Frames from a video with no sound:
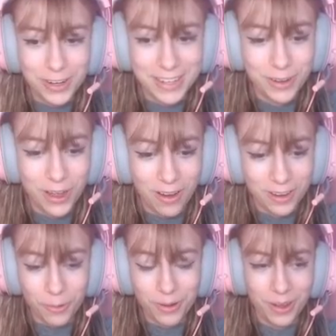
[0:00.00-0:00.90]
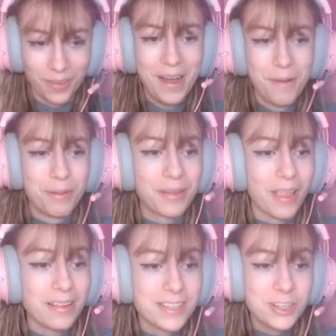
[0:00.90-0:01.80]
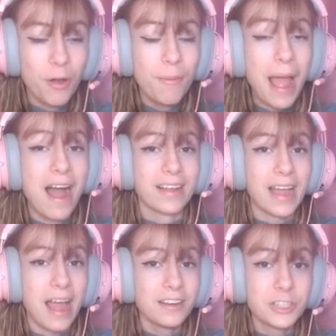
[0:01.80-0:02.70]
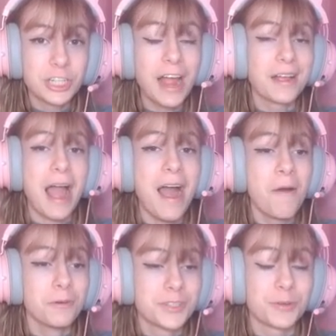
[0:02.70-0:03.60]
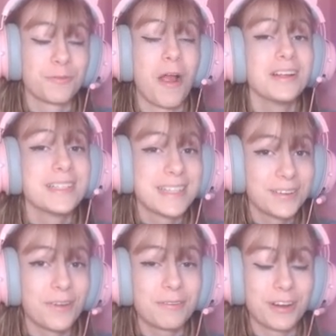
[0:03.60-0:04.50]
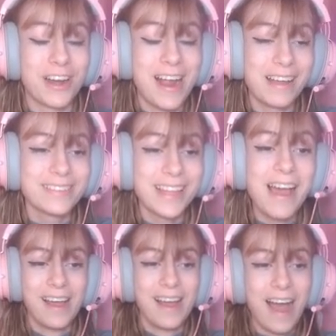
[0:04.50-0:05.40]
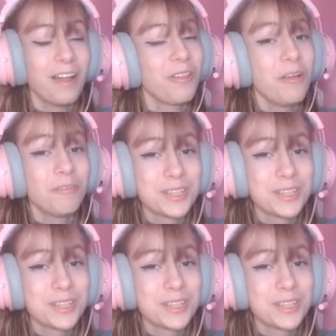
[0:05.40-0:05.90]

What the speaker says: you got going on there, but let's go back and check out Rising River, and then, I love this